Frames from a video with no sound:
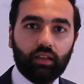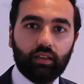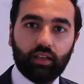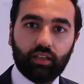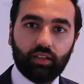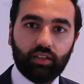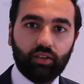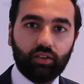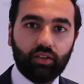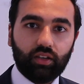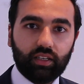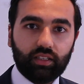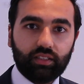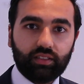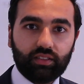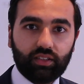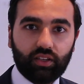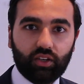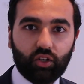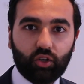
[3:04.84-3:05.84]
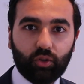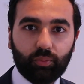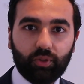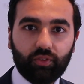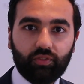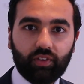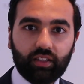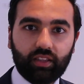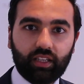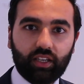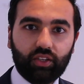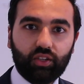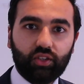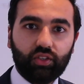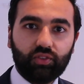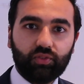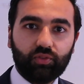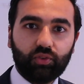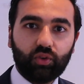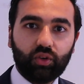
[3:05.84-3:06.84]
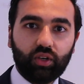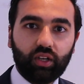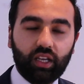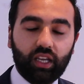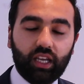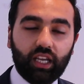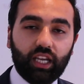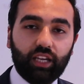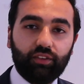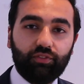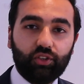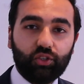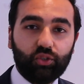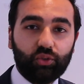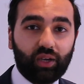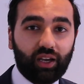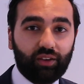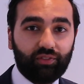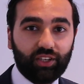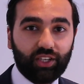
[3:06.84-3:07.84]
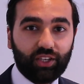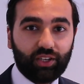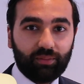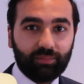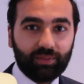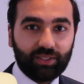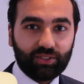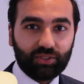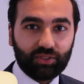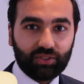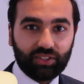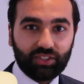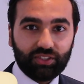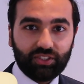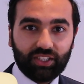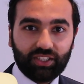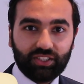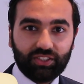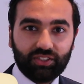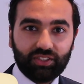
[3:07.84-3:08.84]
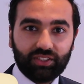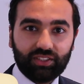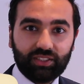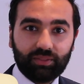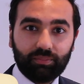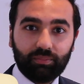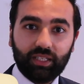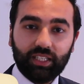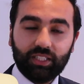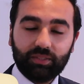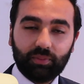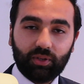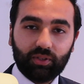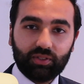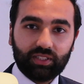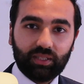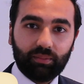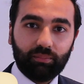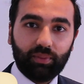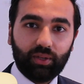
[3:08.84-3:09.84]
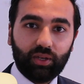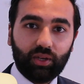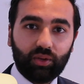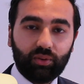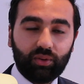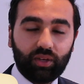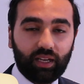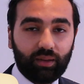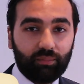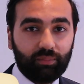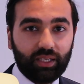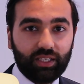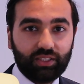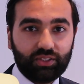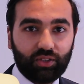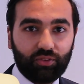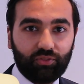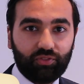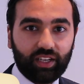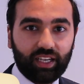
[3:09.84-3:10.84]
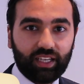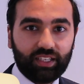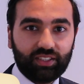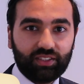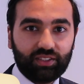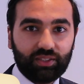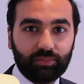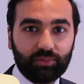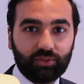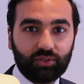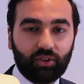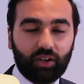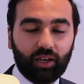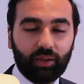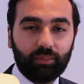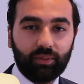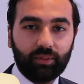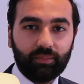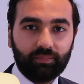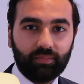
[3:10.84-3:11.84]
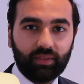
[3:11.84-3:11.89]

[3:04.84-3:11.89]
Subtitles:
Thank you guys, I hope you found that useful. If you do have any comments or suggestions, please post them below and please don't forget to subscribe.